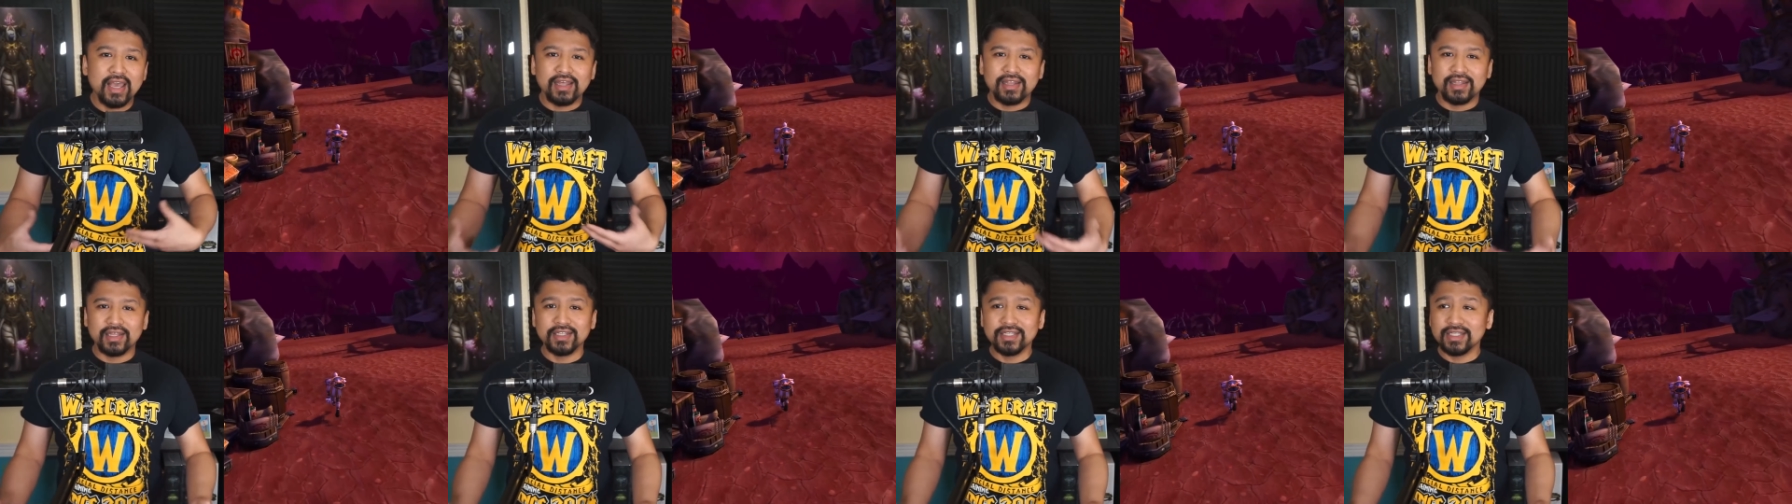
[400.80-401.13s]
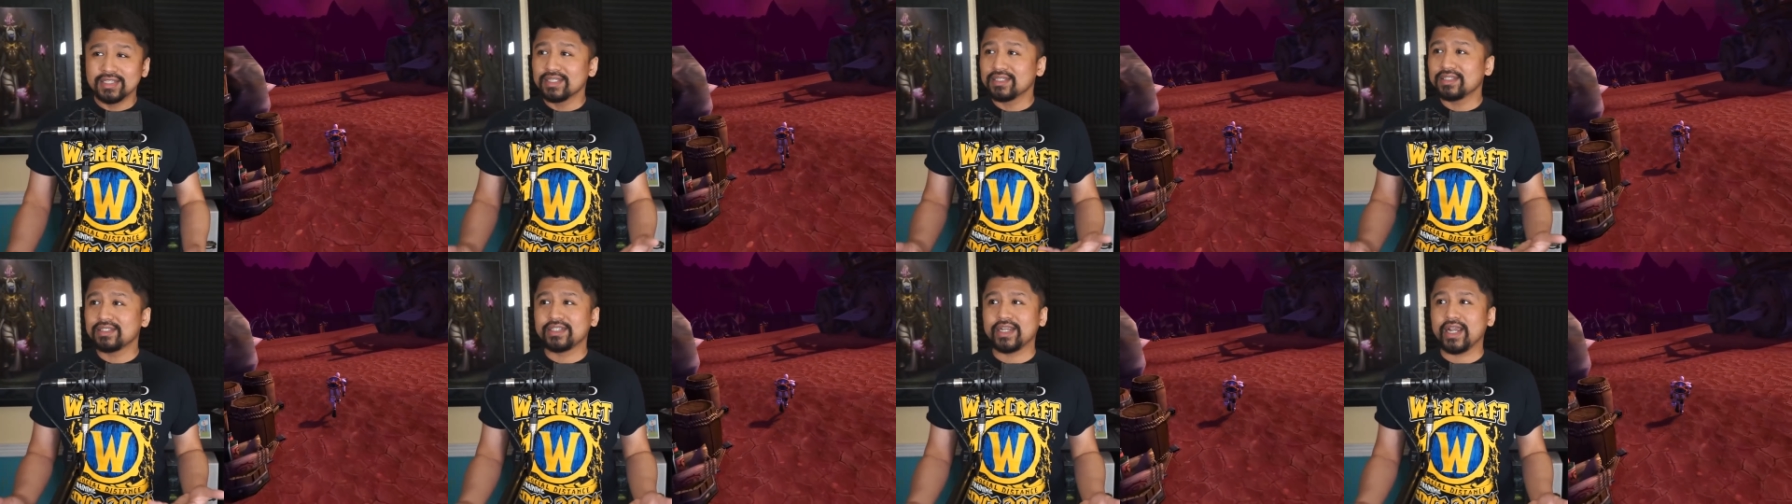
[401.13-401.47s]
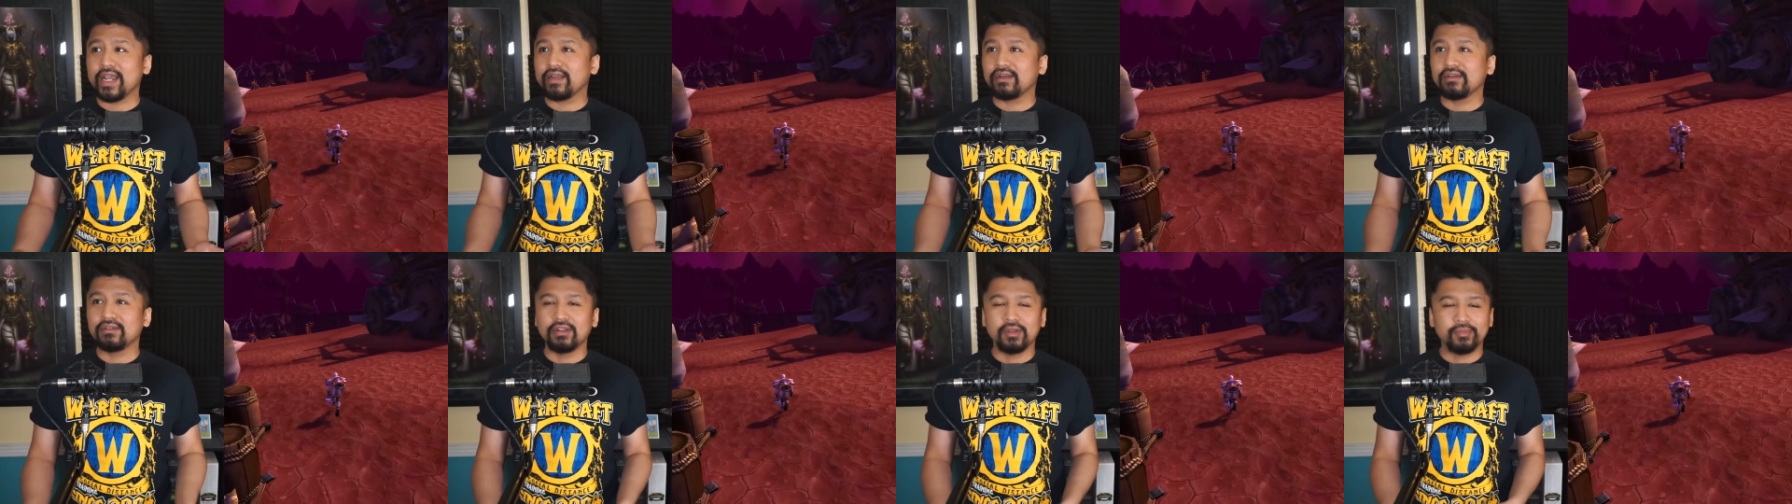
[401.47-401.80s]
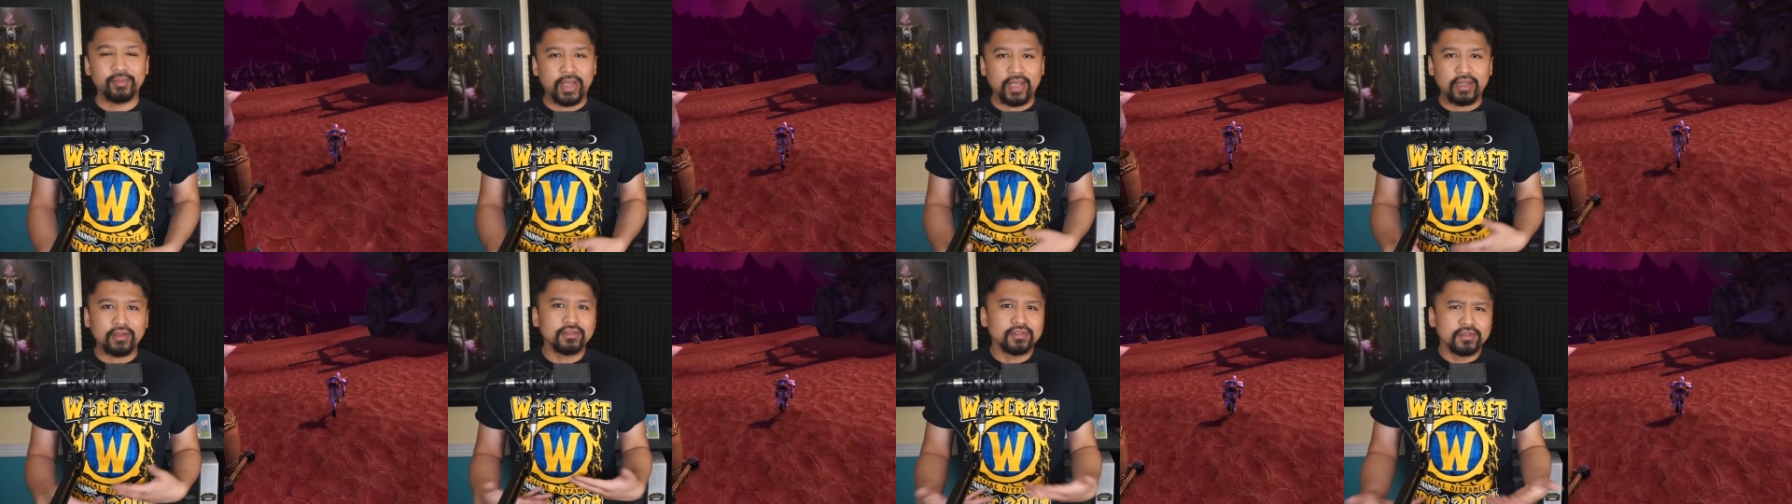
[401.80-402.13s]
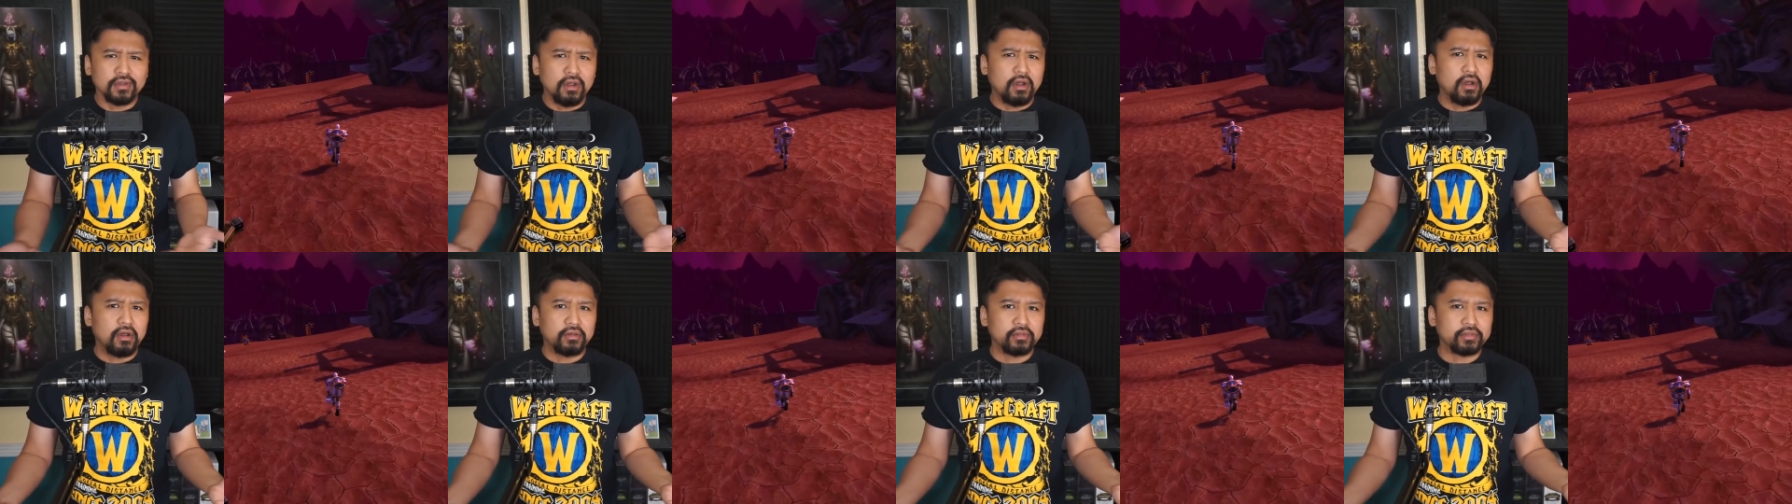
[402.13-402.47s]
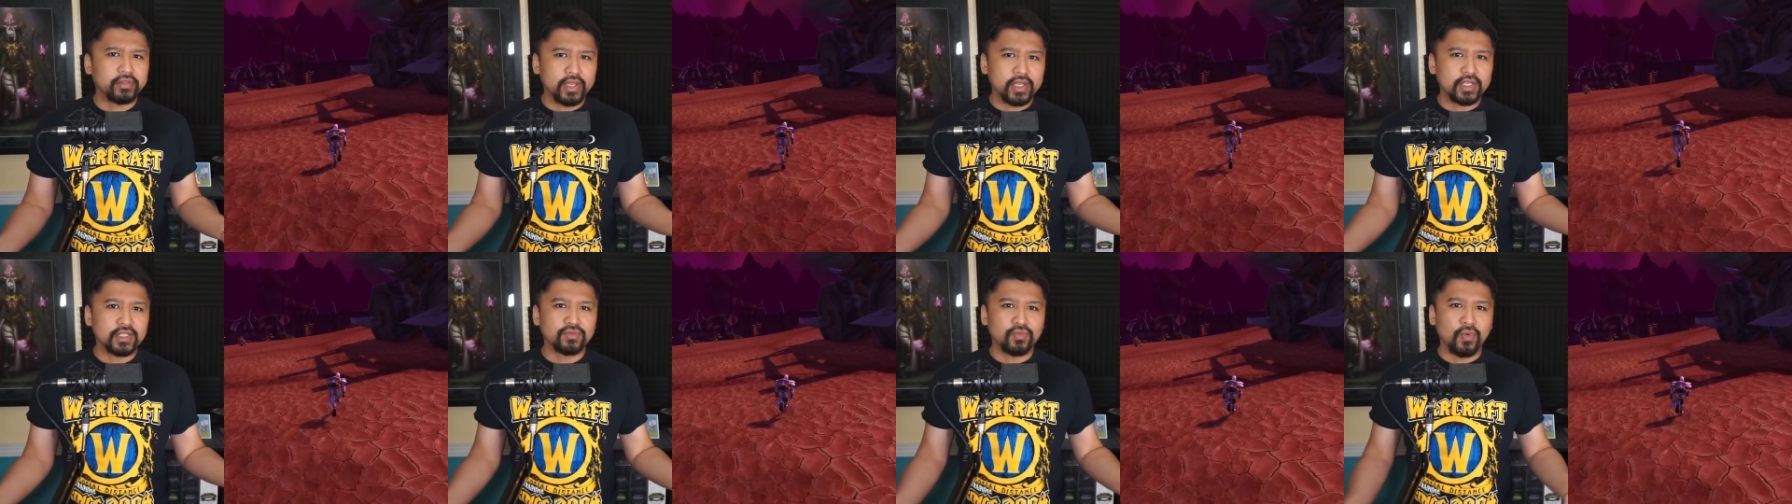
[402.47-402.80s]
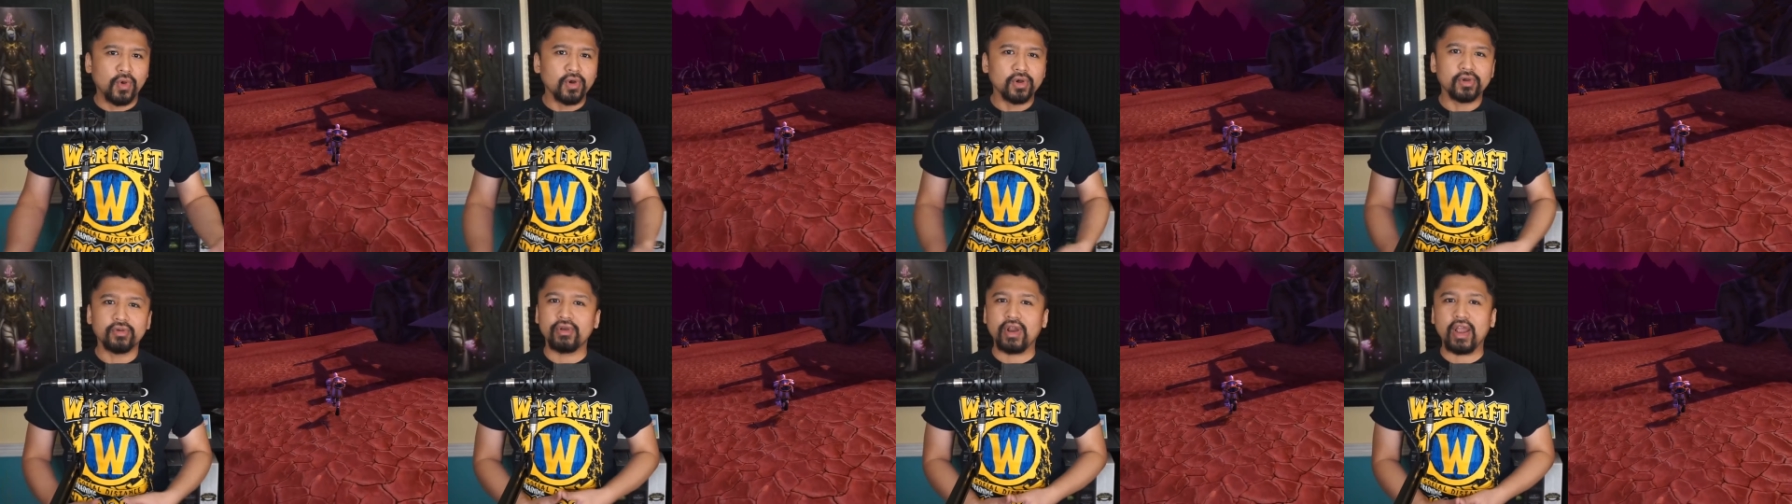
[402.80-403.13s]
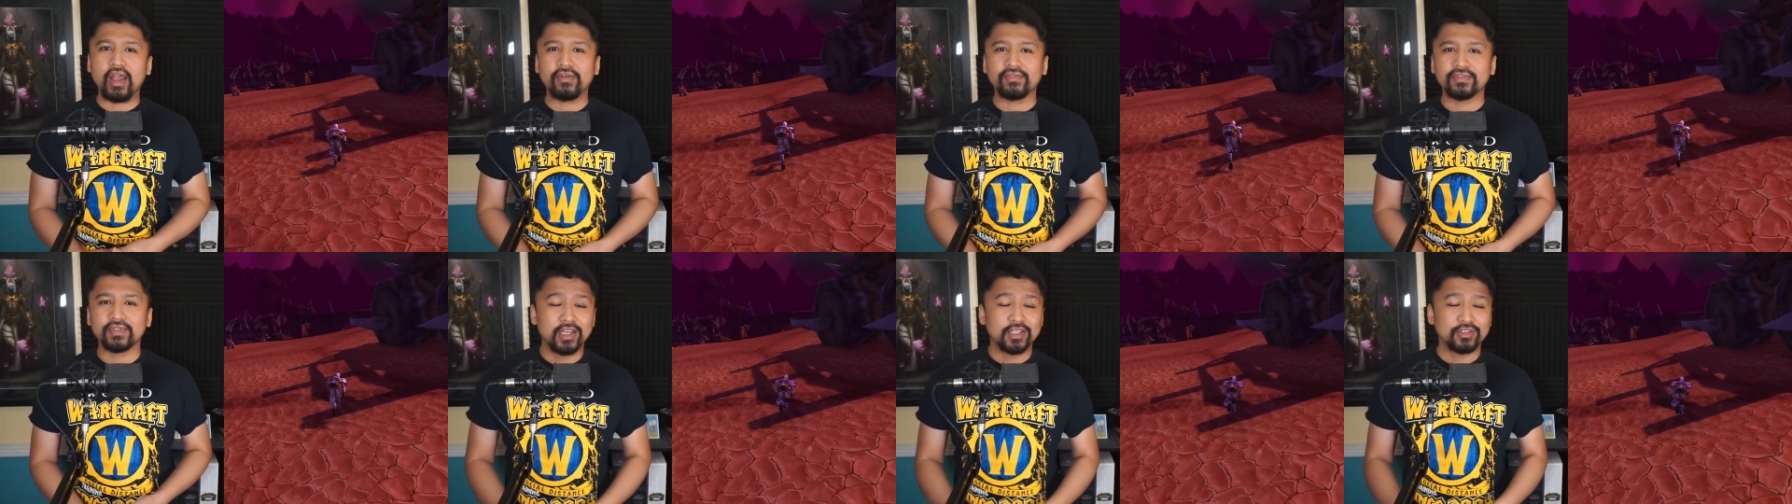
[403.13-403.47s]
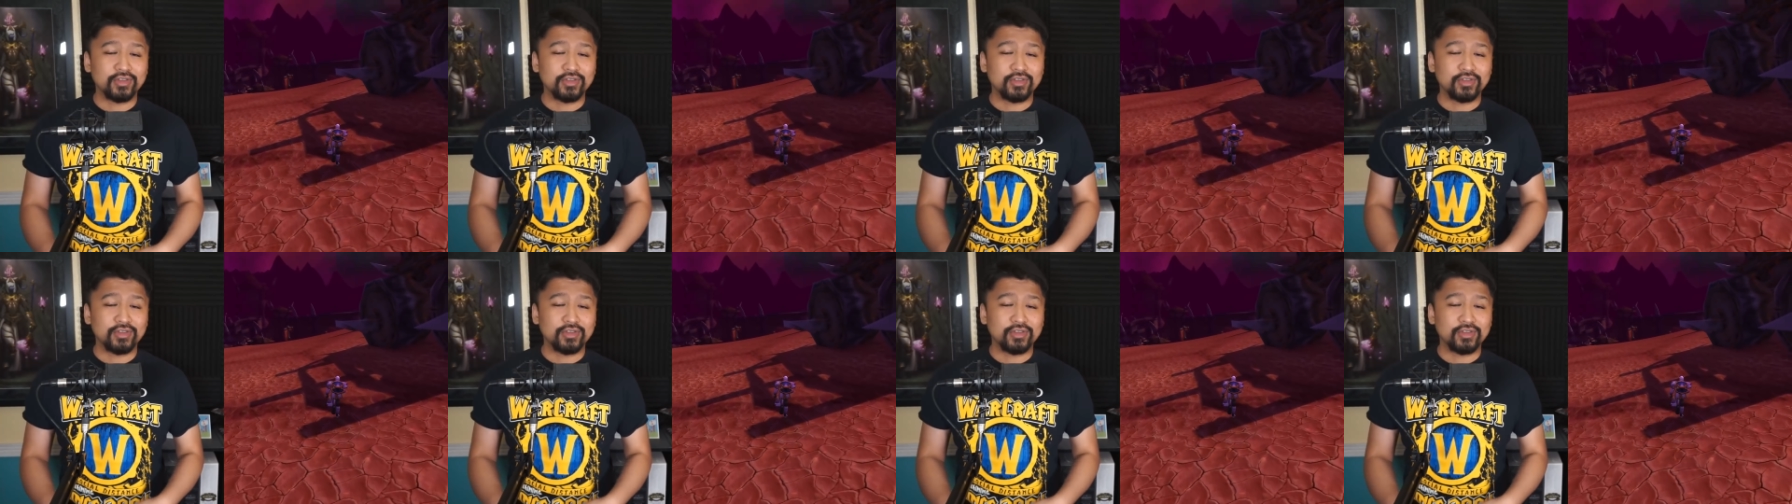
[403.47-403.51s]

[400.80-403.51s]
this is a channel about all things Warcraft.